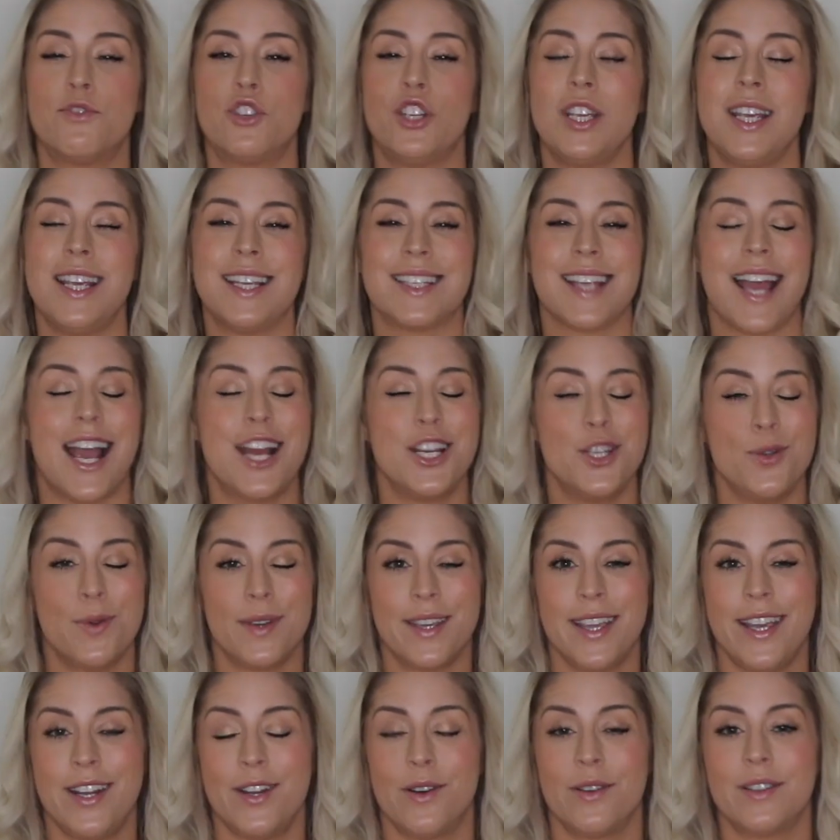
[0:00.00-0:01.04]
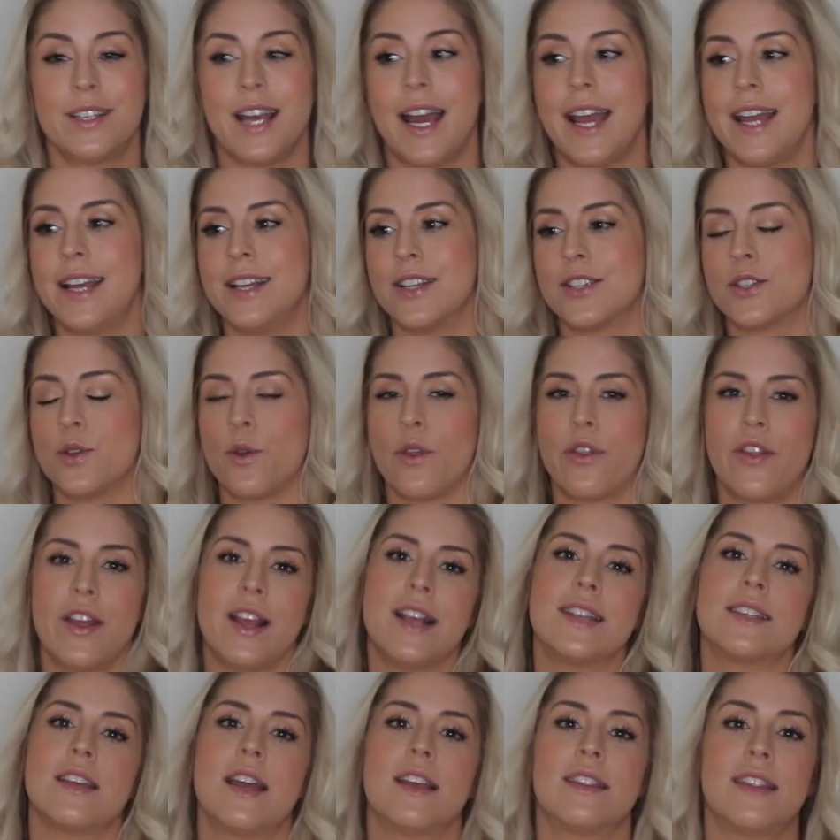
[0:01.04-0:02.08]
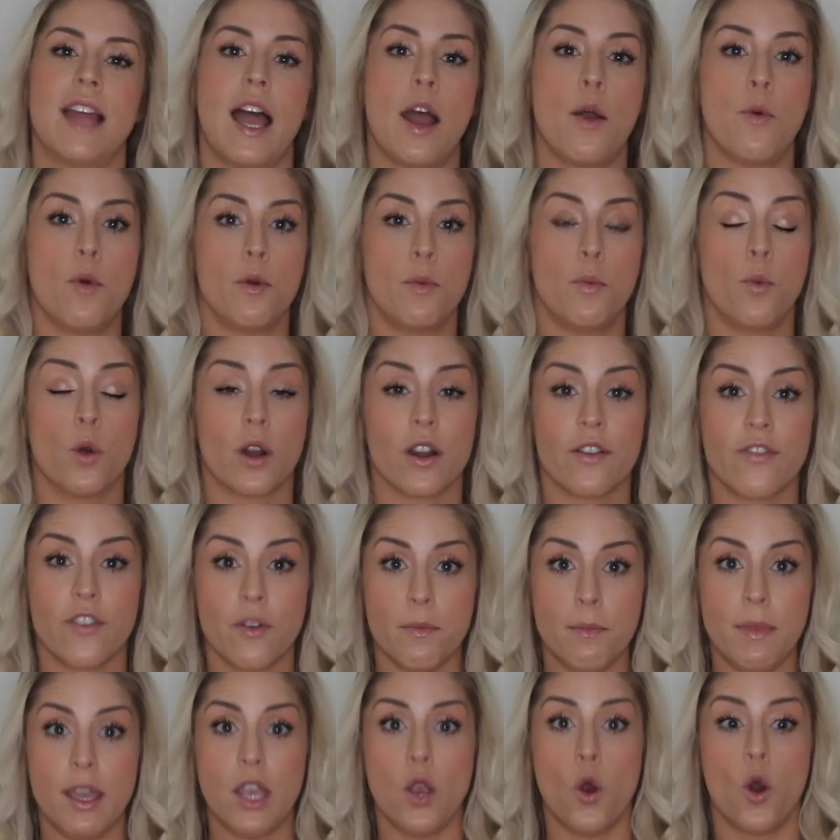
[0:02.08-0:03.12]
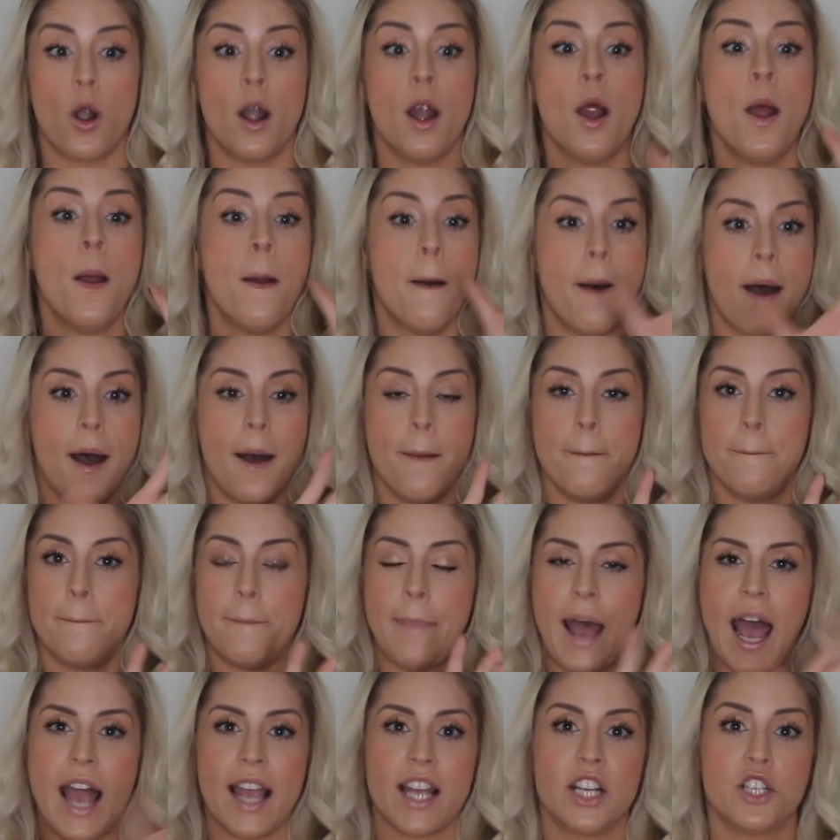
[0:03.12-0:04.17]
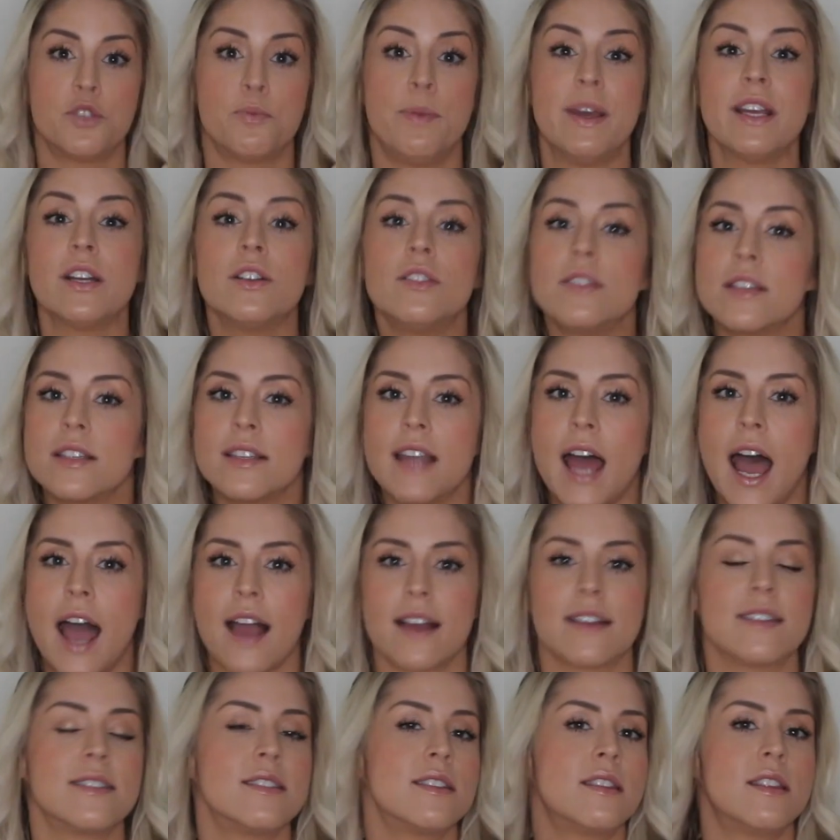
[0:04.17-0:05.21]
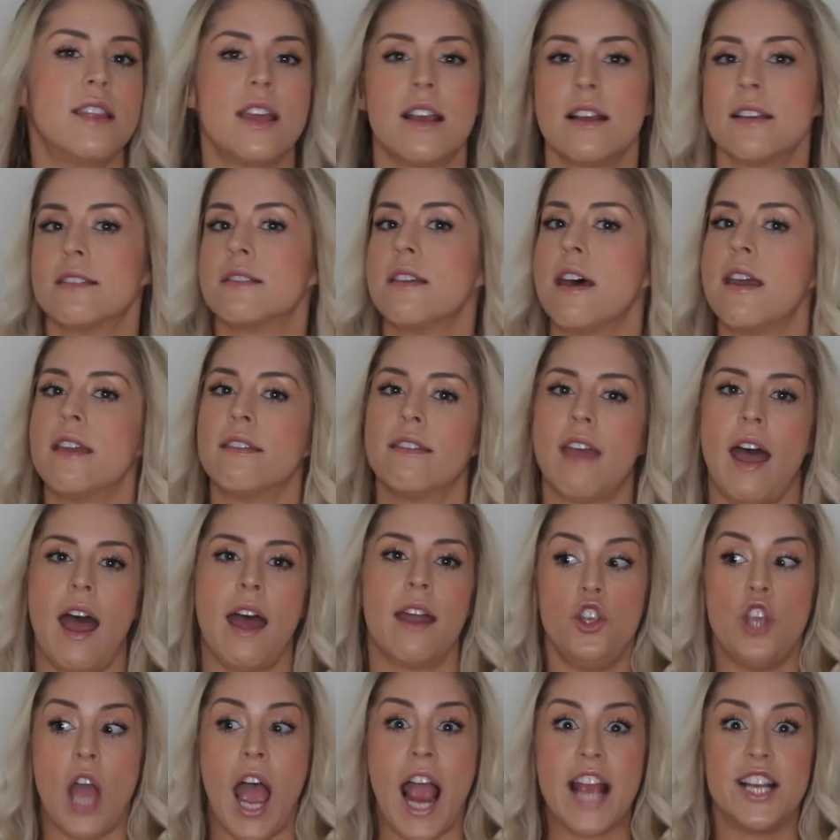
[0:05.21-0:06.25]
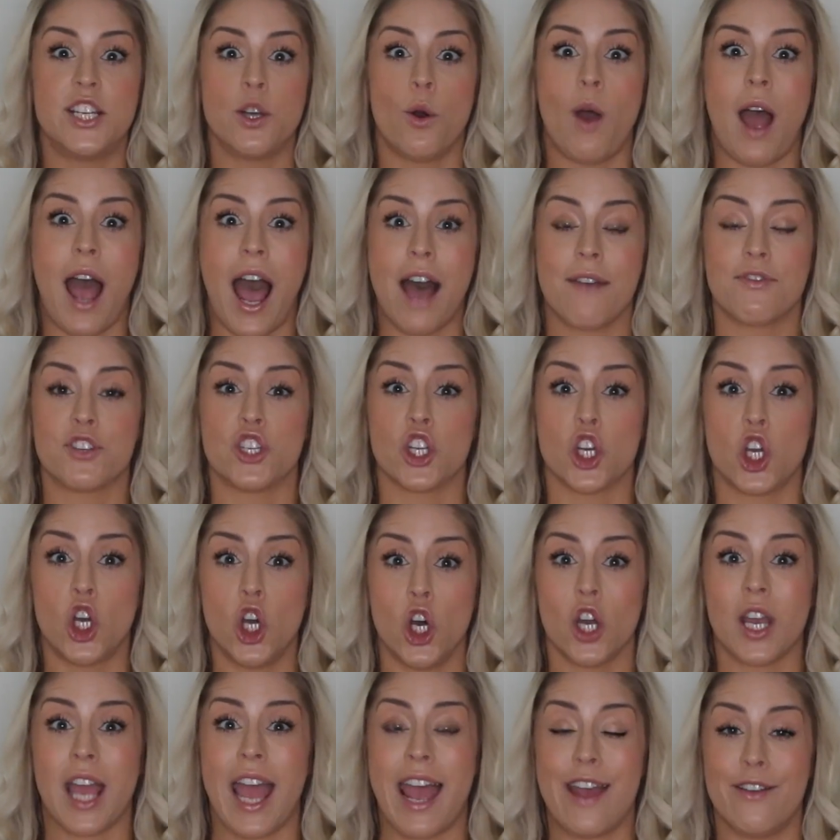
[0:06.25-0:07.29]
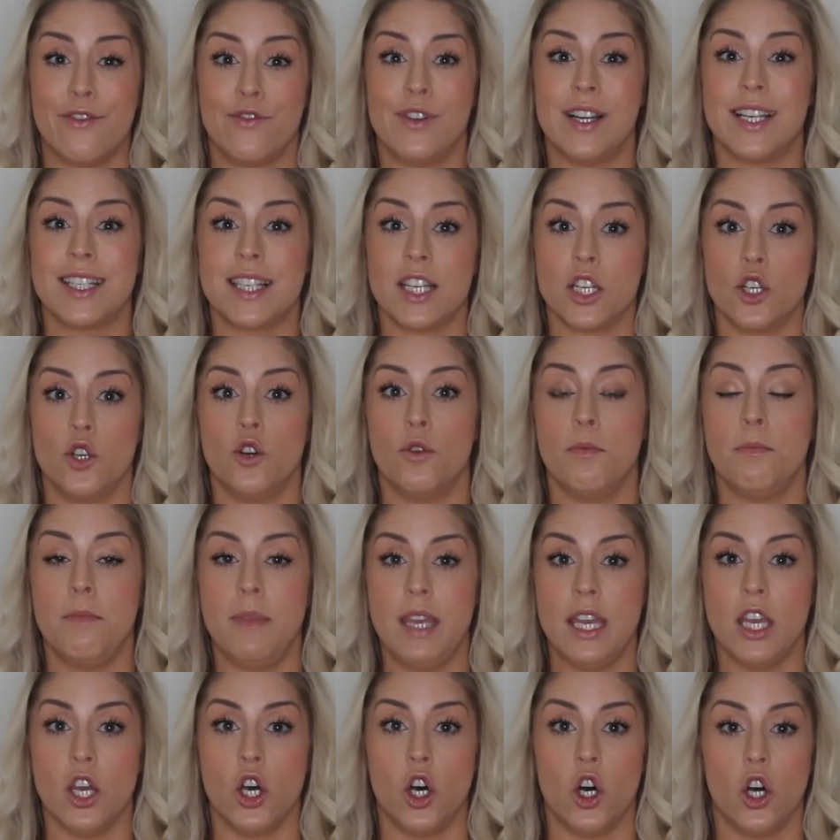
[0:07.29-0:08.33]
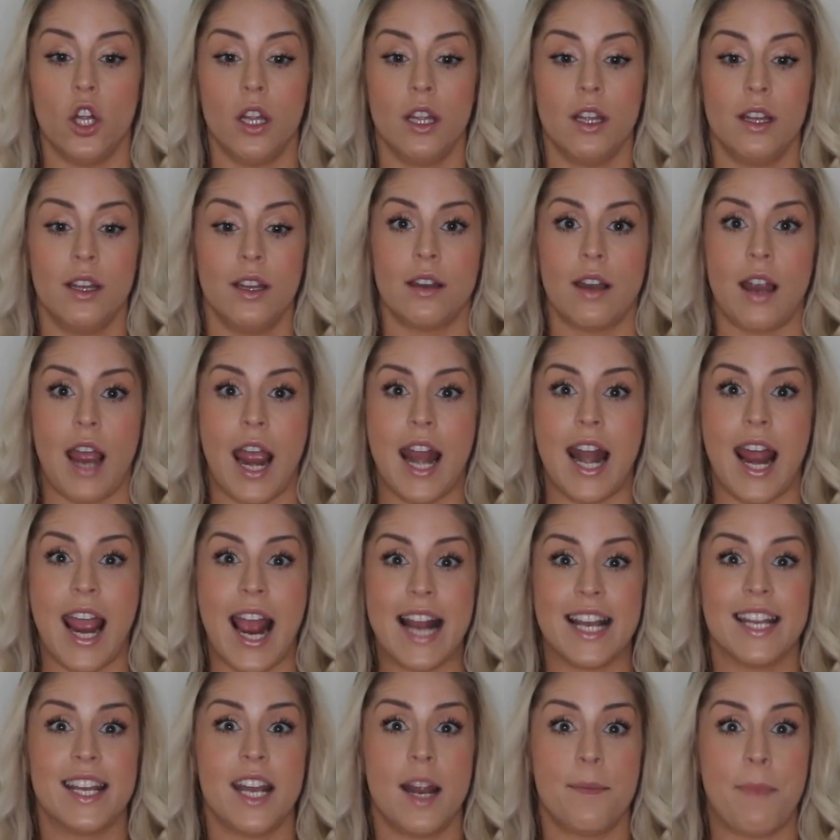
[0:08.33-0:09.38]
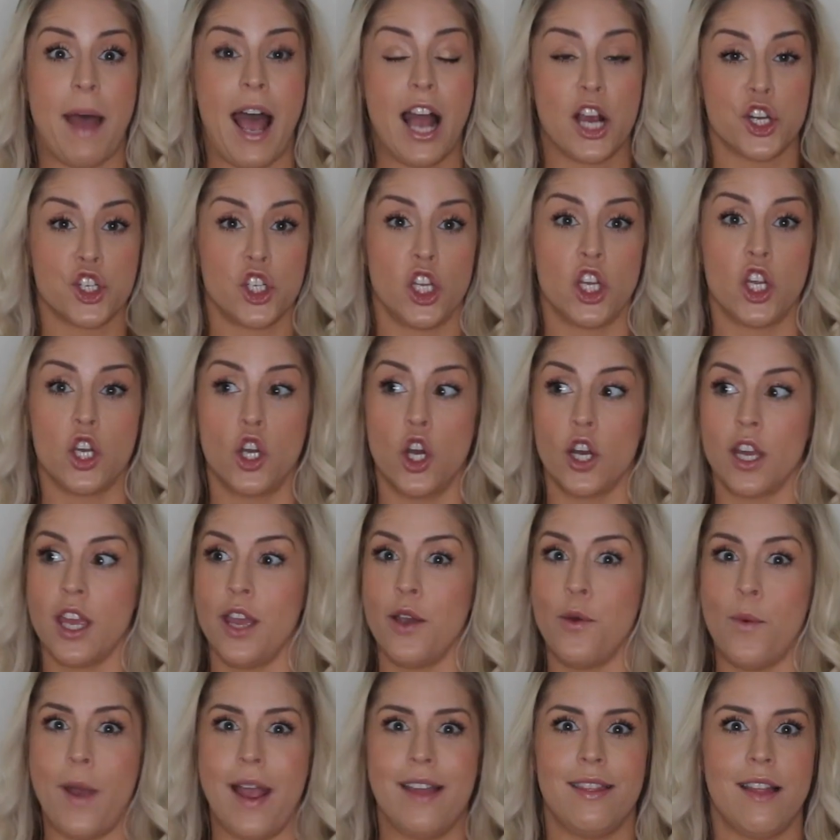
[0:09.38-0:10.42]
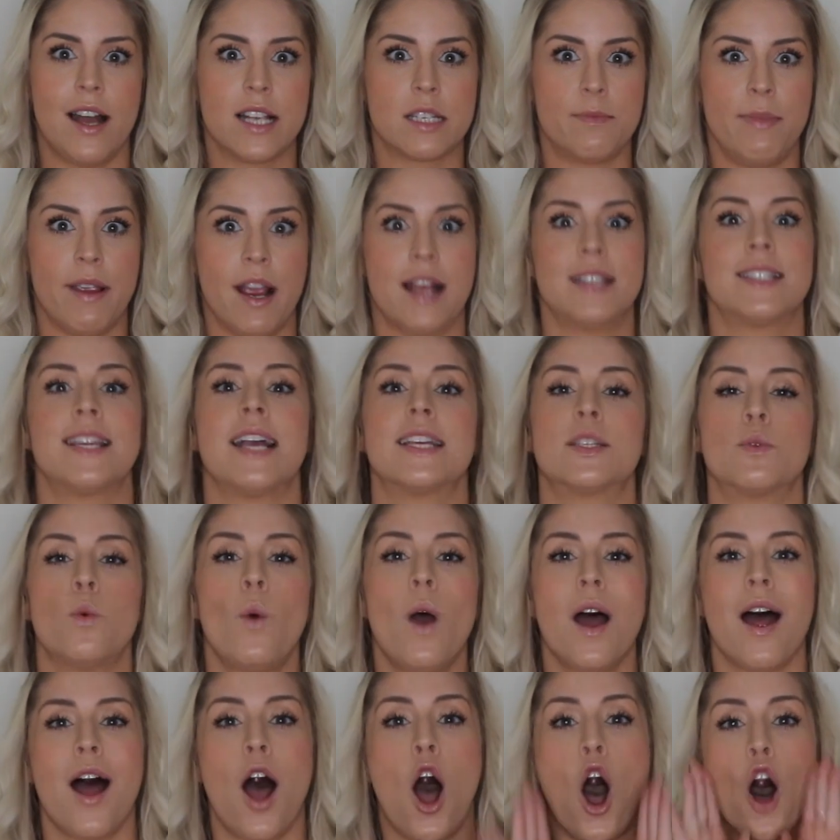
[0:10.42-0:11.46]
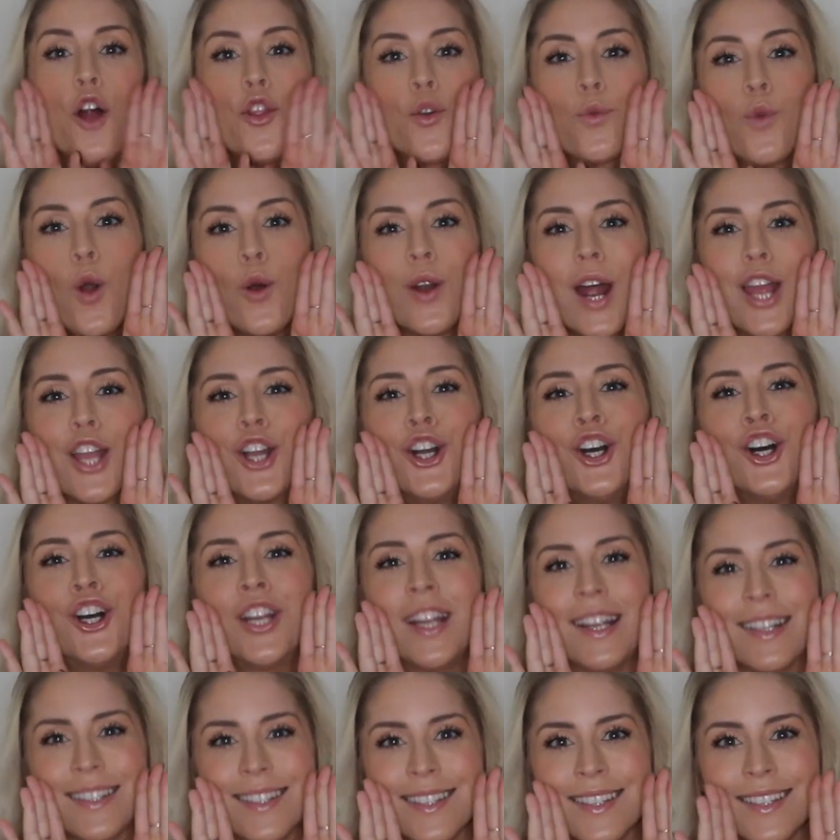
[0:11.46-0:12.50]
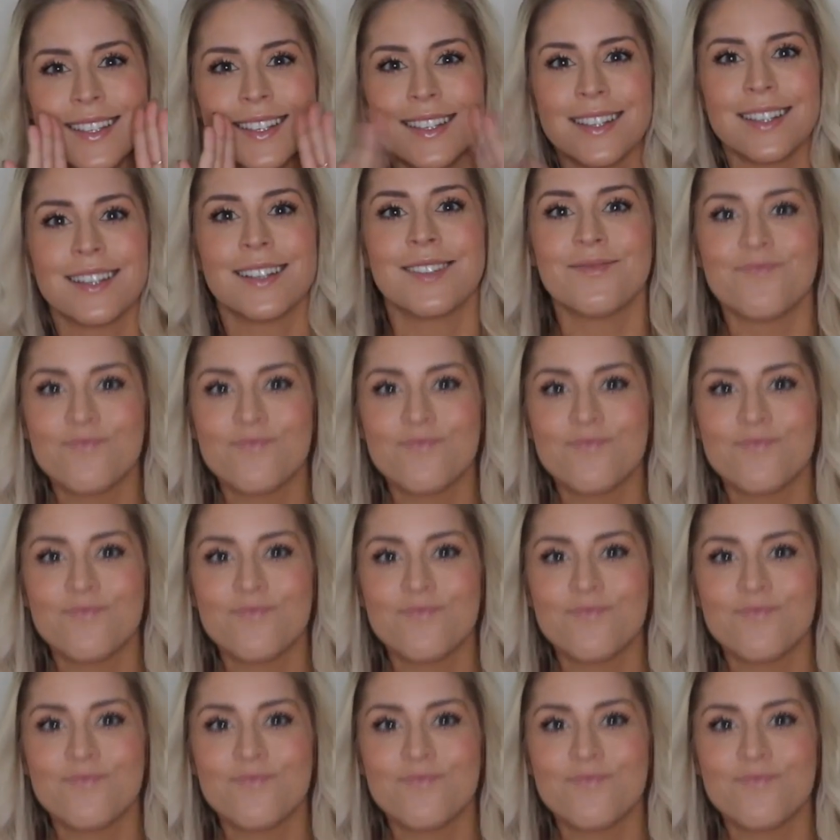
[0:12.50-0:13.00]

of cheese. I do a keto diet, so things like that would work for me, or um, packaged pickle snacks, things like that. I don't have to cook every single meal, and I ended up actually cooking way less because guess what? On the road, I couldn't.